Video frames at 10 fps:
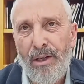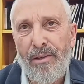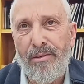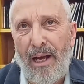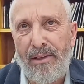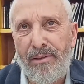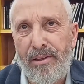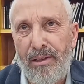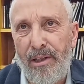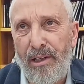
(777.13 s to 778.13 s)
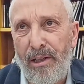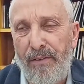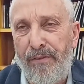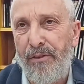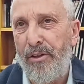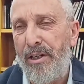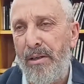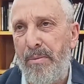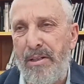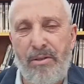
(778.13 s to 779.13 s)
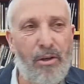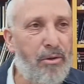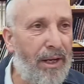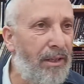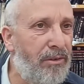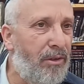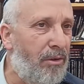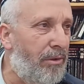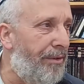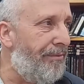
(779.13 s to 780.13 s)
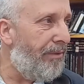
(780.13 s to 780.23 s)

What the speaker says: that if you're going to be so great in Torah,